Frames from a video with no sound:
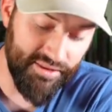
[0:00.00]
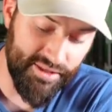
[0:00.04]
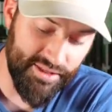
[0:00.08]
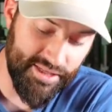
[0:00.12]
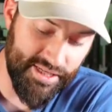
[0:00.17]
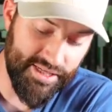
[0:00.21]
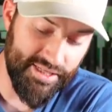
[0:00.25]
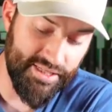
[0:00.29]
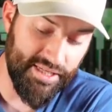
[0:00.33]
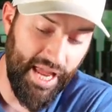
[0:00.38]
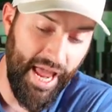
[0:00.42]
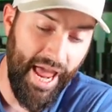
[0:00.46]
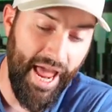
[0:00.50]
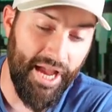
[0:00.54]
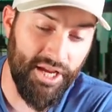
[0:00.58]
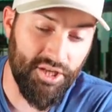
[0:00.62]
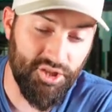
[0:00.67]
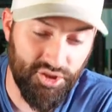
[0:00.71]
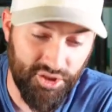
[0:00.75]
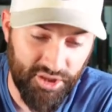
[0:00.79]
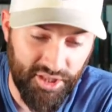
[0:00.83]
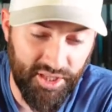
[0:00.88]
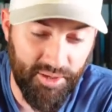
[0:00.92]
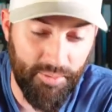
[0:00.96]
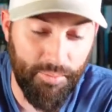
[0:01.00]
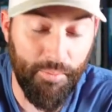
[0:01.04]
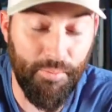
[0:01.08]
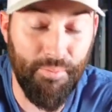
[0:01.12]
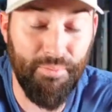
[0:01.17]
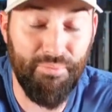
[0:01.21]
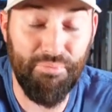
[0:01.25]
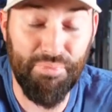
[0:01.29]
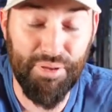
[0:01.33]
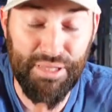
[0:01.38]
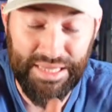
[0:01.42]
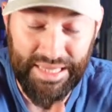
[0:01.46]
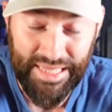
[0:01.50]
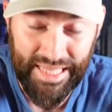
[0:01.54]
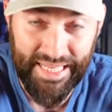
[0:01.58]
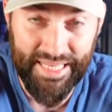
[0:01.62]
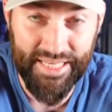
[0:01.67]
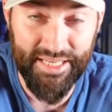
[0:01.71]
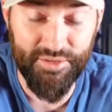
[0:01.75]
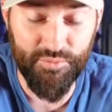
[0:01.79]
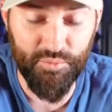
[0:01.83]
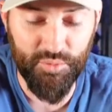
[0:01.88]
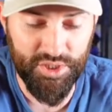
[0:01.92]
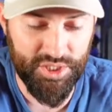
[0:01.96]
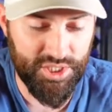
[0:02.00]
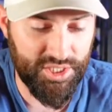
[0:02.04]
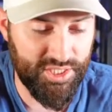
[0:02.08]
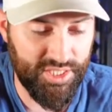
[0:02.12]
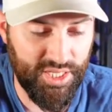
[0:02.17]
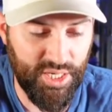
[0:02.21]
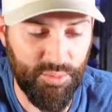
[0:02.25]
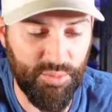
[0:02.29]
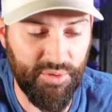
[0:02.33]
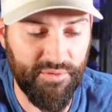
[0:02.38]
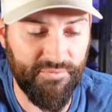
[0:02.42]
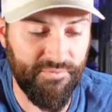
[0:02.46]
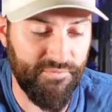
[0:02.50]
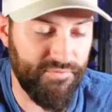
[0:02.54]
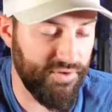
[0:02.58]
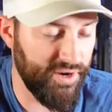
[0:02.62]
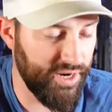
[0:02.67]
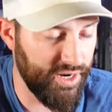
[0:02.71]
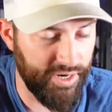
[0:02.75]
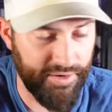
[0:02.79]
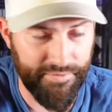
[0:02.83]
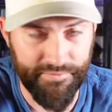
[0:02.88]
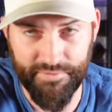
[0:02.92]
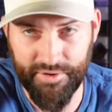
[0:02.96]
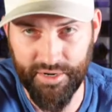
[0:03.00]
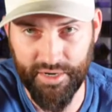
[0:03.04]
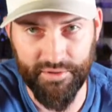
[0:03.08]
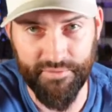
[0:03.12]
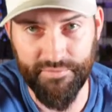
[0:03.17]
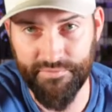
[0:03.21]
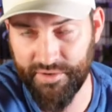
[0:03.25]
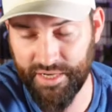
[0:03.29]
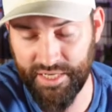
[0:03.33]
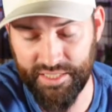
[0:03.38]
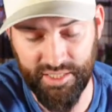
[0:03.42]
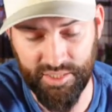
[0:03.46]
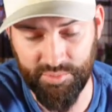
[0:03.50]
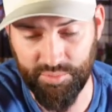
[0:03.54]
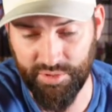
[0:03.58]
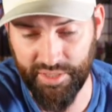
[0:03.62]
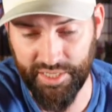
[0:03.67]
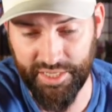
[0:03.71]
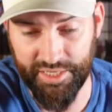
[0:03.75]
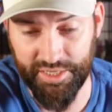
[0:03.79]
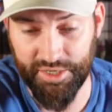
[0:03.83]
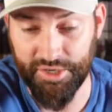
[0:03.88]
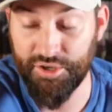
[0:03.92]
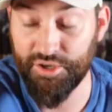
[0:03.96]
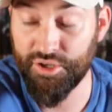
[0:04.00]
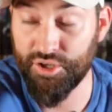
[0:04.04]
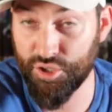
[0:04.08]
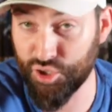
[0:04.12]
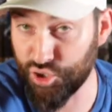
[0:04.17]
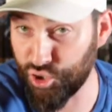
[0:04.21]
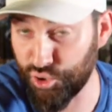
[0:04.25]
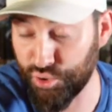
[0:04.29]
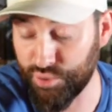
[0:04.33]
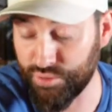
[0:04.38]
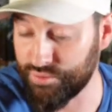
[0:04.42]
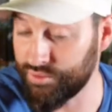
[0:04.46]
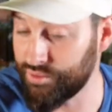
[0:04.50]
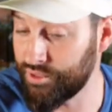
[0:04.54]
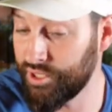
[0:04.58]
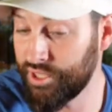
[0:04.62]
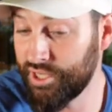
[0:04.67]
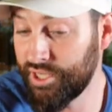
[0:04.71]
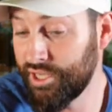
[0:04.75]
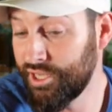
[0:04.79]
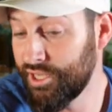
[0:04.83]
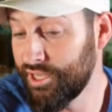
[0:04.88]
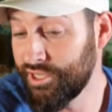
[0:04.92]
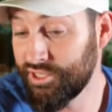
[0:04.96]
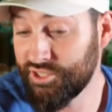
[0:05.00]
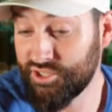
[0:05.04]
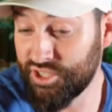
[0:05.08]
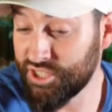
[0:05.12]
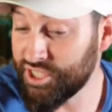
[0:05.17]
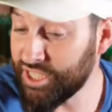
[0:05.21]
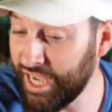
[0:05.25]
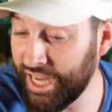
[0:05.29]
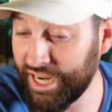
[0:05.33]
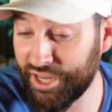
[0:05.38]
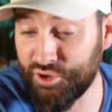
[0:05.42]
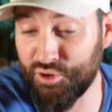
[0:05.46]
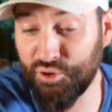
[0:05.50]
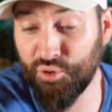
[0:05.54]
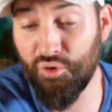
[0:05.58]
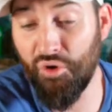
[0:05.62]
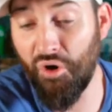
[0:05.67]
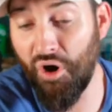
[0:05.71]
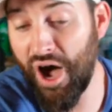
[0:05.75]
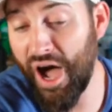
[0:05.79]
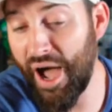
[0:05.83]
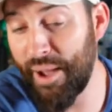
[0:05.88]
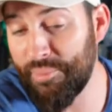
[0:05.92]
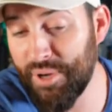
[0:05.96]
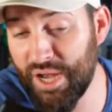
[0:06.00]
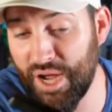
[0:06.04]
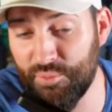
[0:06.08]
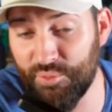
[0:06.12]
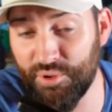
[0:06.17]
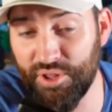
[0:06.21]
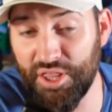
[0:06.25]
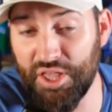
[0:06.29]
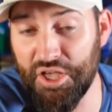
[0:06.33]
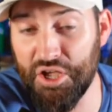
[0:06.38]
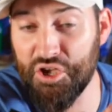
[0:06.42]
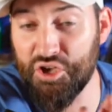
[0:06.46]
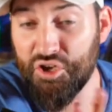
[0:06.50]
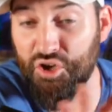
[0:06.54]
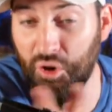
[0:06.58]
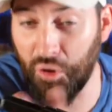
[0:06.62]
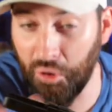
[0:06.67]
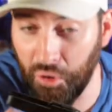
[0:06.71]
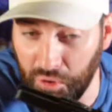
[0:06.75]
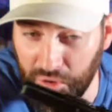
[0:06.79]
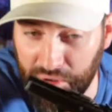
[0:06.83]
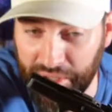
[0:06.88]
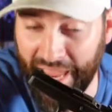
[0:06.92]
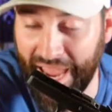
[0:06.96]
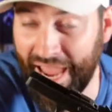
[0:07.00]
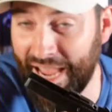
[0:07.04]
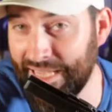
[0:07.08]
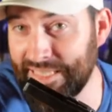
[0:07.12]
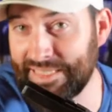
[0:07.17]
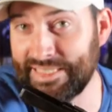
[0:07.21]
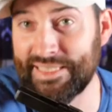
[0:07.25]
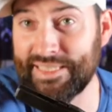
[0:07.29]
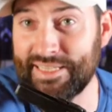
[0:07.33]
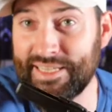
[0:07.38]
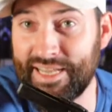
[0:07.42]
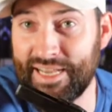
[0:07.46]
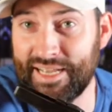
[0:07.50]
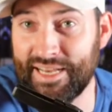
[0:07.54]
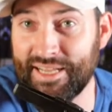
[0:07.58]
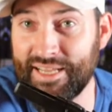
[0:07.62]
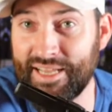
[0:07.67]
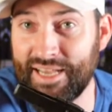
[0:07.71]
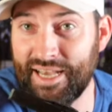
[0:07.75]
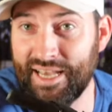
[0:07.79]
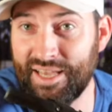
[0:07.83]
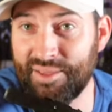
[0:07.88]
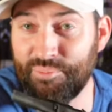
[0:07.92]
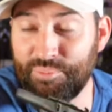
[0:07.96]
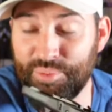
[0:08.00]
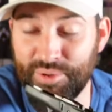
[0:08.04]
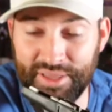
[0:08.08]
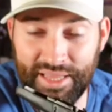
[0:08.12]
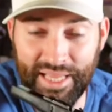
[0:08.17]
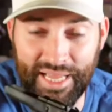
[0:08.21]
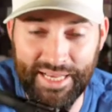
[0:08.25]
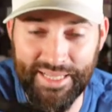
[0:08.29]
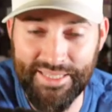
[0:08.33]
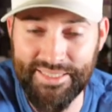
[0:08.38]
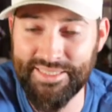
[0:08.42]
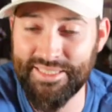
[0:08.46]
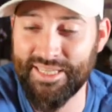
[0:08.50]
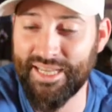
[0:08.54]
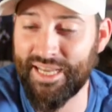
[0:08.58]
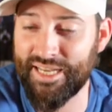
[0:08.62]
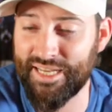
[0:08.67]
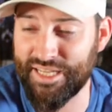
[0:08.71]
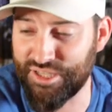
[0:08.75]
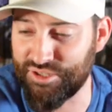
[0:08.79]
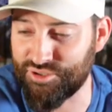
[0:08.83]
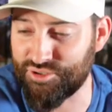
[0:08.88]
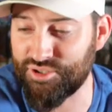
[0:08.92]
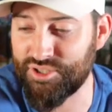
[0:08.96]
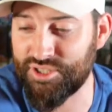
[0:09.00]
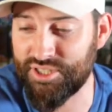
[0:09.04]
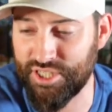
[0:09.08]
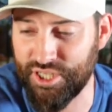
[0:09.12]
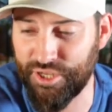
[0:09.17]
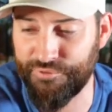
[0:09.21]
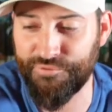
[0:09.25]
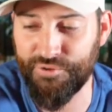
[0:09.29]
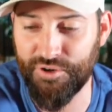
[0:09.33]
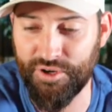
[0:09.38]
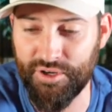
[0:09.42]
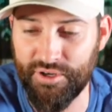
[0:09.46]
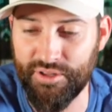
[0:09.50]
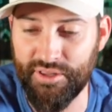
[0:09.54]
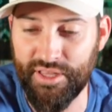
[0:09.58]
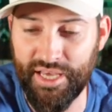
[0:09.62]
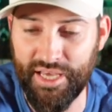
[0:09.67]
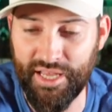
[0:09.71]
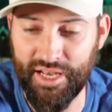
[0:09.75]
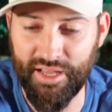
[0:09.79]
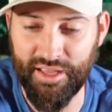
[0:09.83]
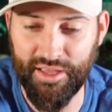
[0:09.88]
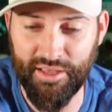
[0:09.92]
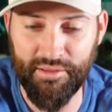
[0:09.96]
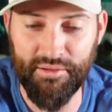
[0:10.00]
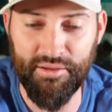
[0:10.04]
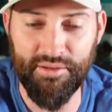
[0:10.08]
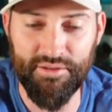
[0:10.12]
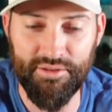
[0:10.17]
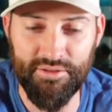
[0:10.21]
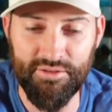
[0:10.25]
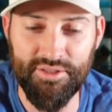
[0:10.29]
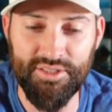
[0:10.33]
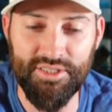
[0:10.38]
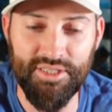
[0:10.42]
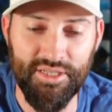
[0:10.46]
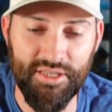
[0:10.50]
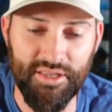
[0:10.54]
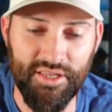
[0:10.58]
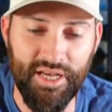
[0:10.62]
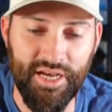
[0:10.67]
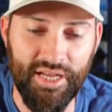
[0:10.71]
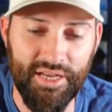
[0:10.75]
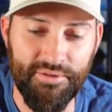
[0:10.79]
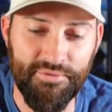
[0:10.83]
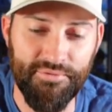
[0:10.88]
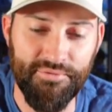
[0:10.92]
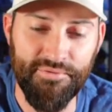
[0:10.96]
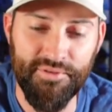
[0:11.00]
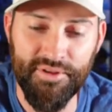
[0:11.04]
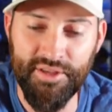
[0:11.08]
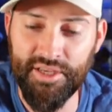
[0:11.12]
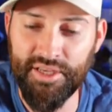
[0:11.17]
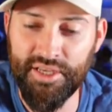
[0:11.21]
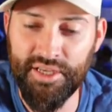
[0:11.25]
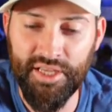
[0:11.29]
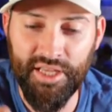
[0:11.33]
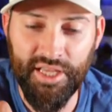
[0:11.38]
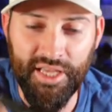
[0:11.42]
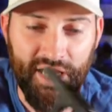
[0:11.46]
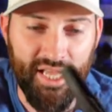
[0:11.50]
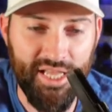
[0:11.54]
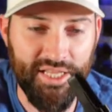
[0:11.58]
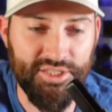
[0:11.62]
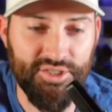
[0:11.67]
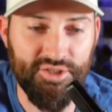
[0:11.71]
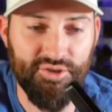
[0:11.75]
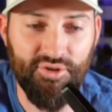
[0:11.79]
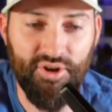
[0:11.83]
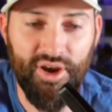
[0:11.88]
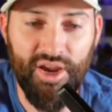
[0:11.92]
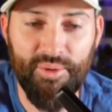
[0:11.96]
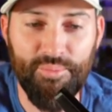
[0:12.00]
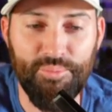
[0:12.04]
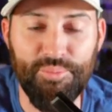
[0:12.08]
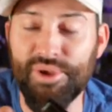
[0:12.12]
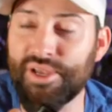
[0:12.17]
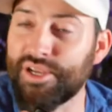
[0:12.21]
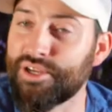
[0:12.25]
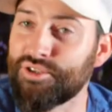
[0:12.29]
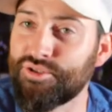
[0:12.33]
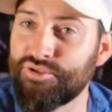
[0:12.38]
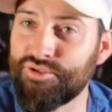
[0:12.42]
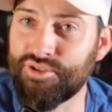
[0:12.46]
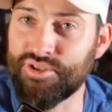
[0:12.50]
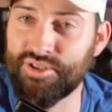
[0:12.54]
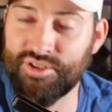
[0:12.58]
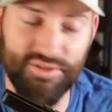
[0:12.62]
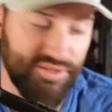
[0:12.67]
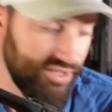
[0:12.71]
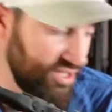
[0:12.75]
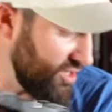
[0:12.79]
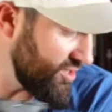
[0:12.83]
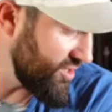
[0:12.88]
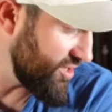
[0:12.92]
this is actually plated, which is going to be very, very finely plated gold. So it's kind of cool. I'm not really a gold accent kind of guy, but that is kind of interesting if you're into that. You see a lot of Instagram pictures and